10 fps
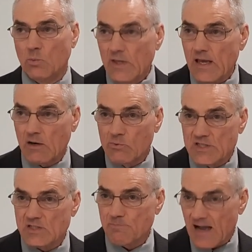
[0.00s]
We are
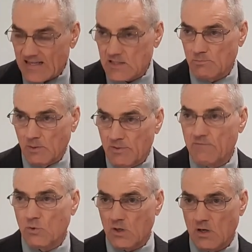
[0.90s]
responsible
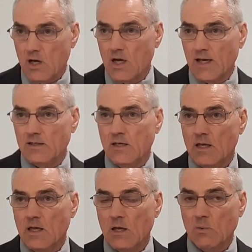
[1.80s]
before God
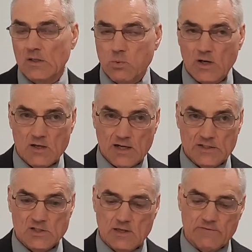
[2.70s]
with what God
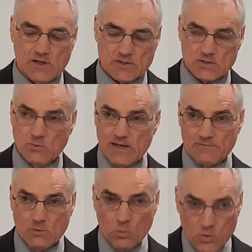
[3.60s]
has given us, and we
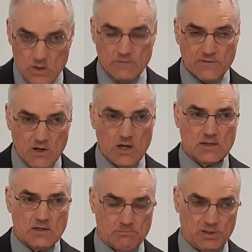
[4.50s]
have the Word of
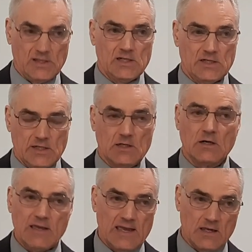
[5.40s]
God completed in
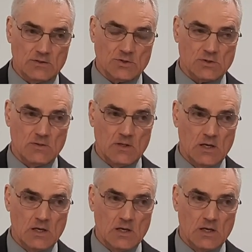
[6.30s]
our hands